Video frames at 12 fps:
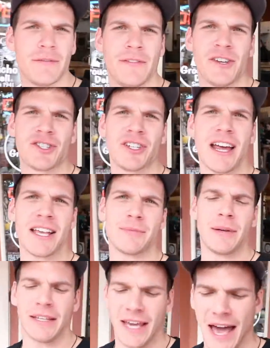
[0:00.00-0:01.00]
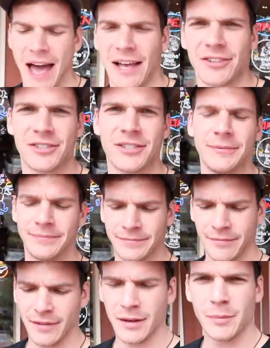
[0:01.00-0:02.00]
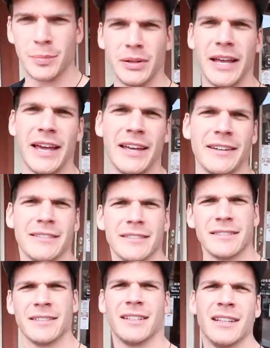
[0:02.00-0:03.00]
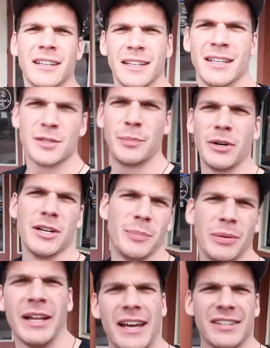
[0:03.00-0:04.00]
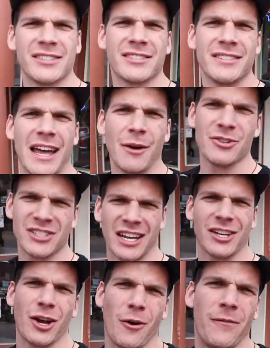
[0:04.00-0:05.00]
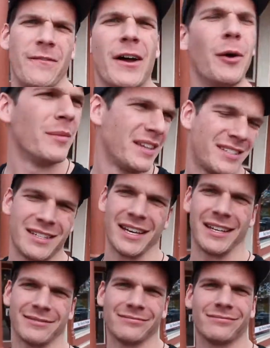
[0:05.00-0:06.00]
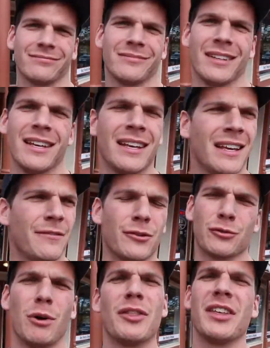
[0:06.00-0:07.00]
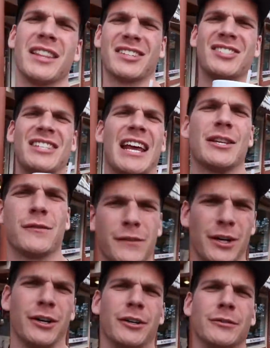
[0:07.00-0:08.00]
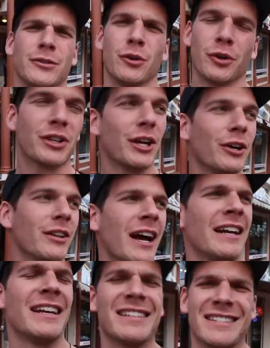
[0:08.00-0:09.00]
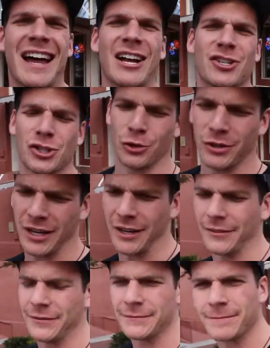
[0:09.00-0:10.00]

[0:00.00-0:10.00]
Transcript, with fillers: vision has been cast, plan is put into place. Now we just gotta go film this thing. There's one thing that Statesville, North Carolina is not short of.